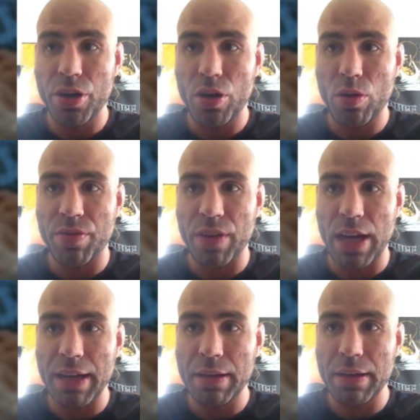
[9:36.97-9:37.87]
Of
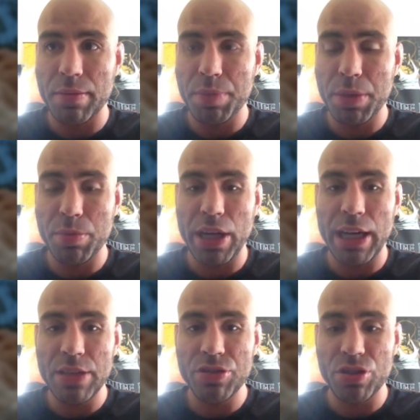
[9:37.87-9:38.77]
like people
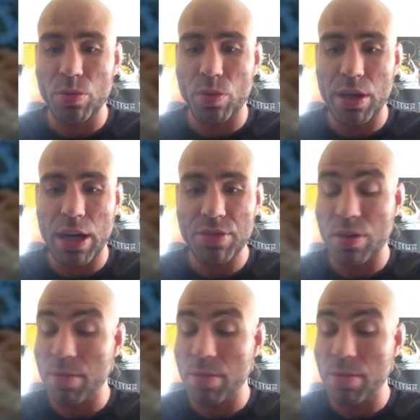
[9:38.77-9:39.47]
getting injured and whatnot.